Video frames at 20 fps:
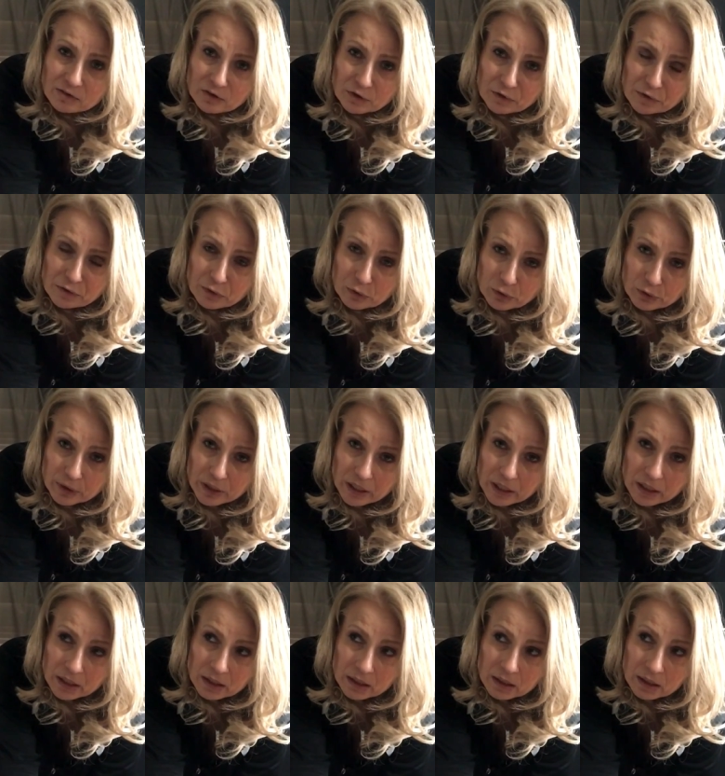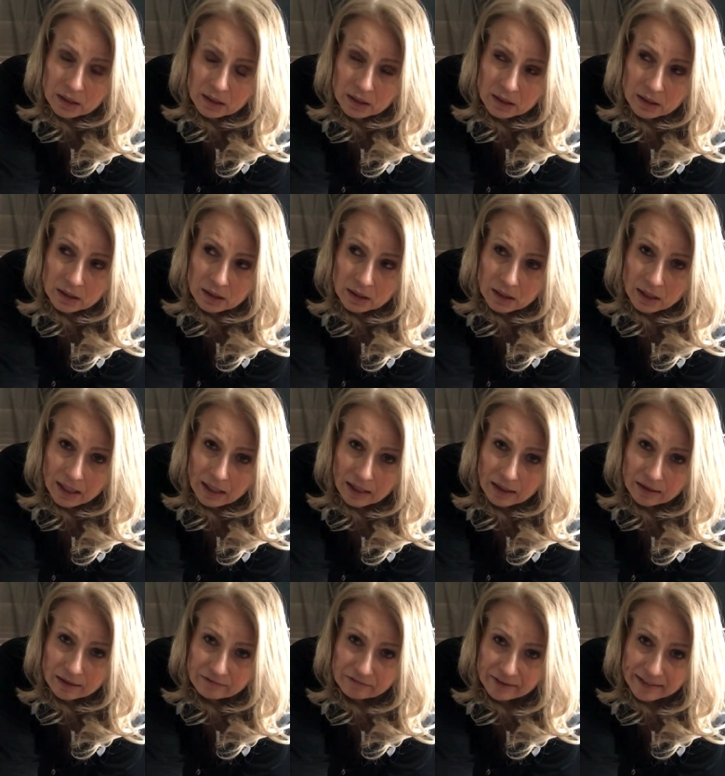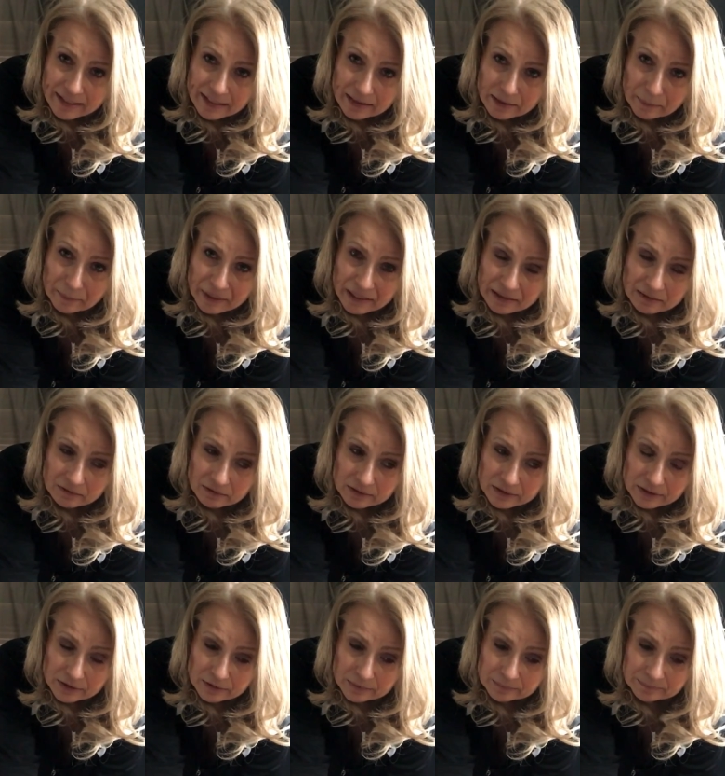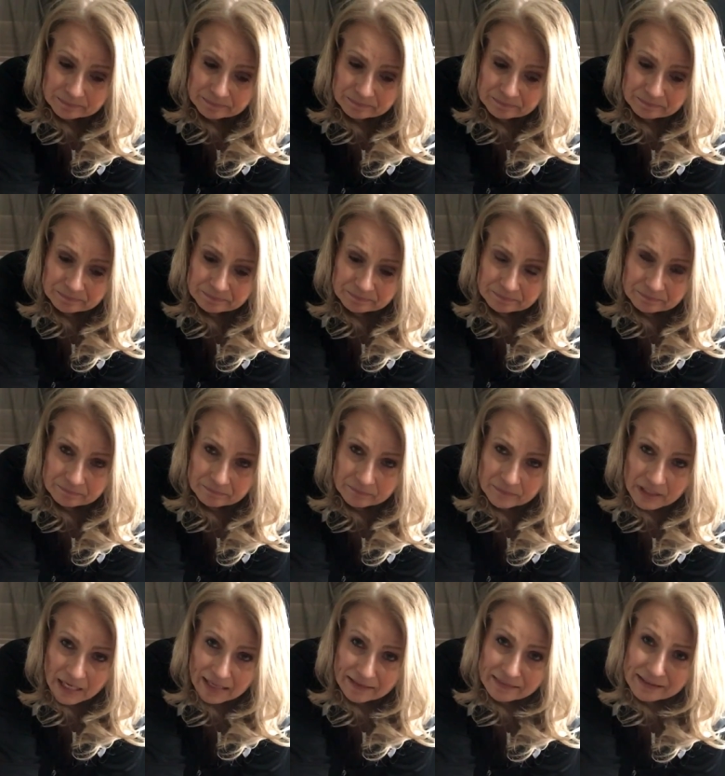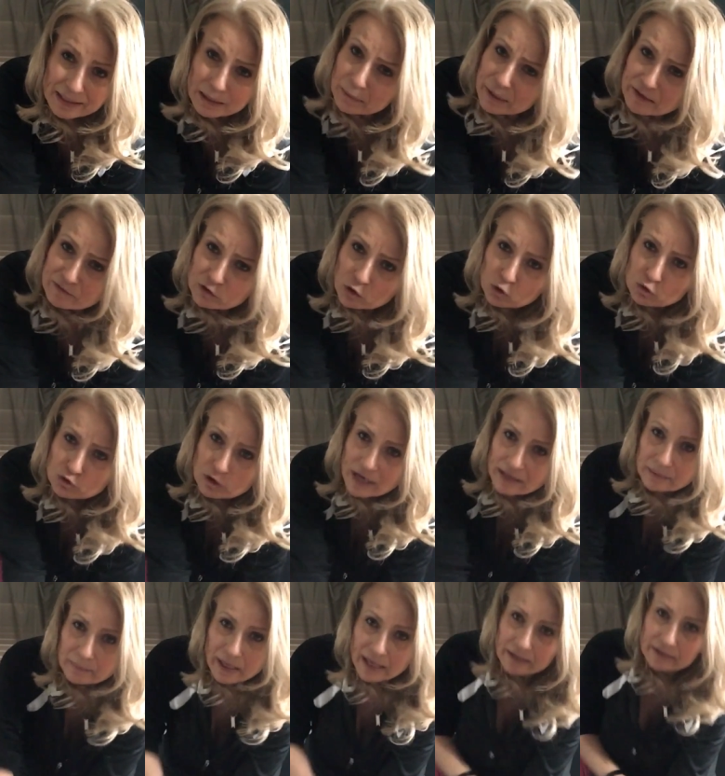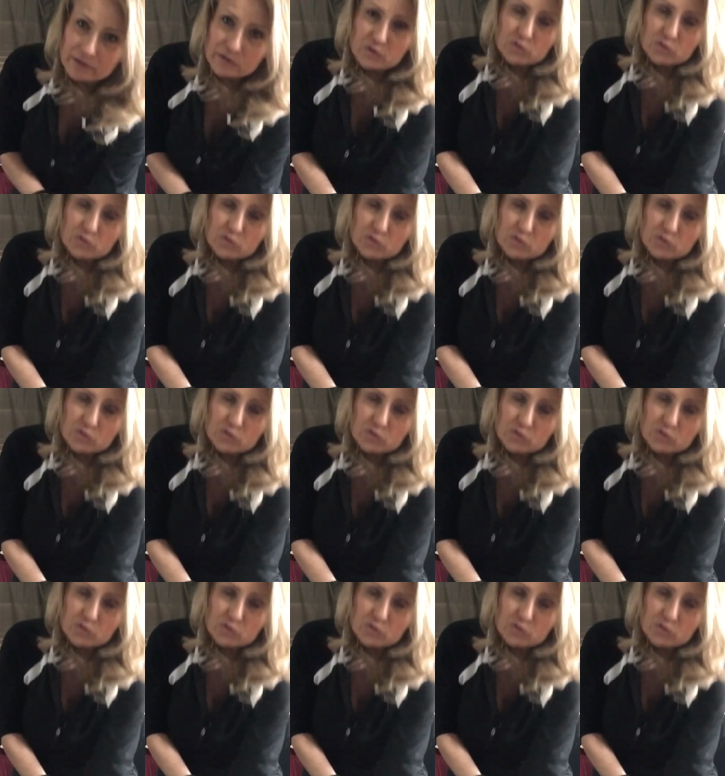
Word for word: or a thirty if I get the bandolier? I think I'm gonna have to go try them on in the